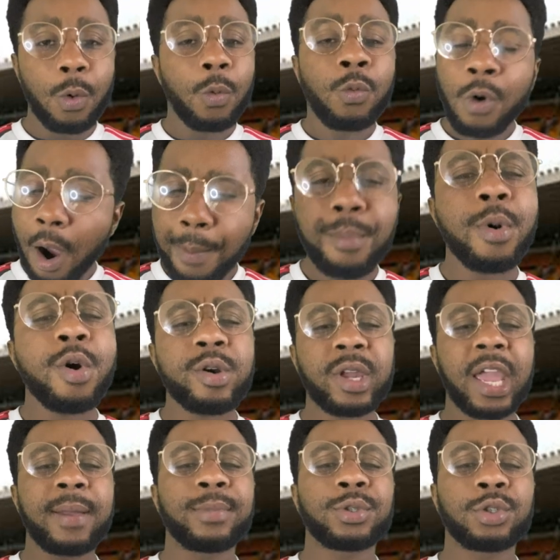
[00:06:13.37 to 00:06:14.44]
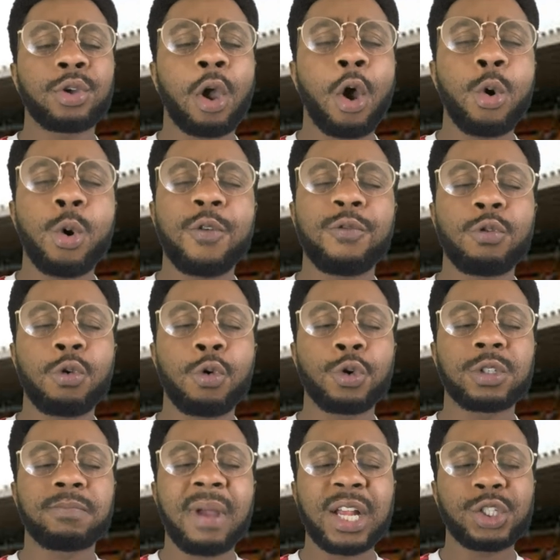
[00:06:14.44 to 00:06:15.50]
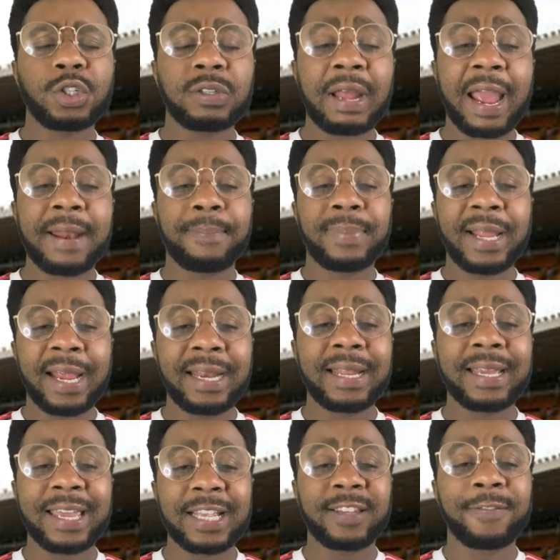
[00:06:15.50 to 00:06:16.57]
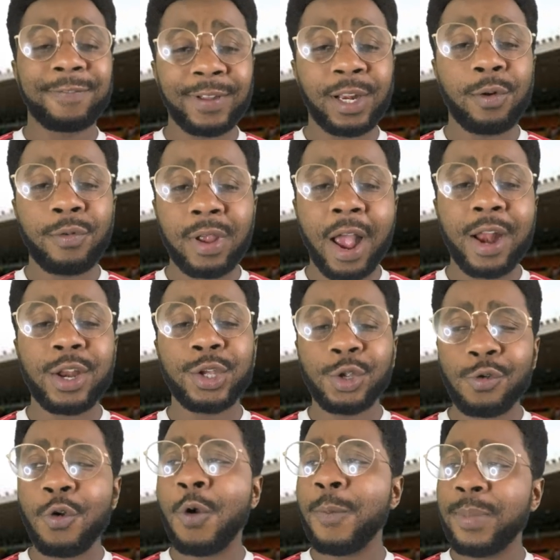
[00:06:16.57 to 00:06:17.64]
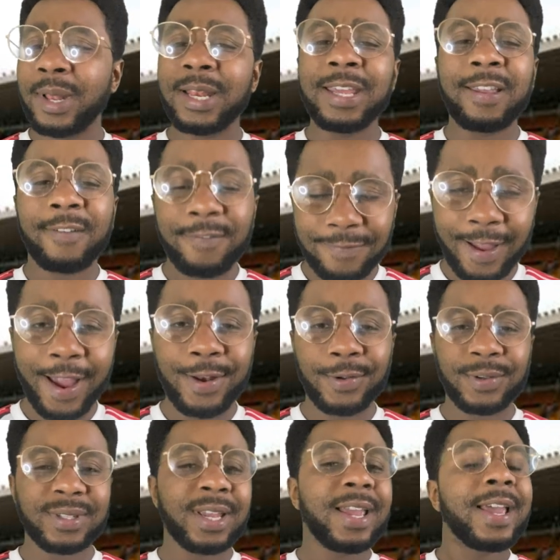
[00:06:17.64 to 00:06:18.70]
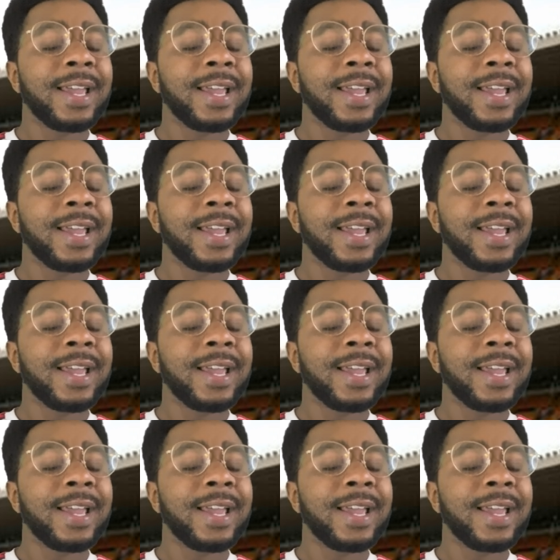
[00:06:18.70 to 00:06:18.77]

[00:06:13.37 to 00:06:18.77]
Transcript: One more game to go, of course. Manchester United playing against Villarreal in the Europa League finals.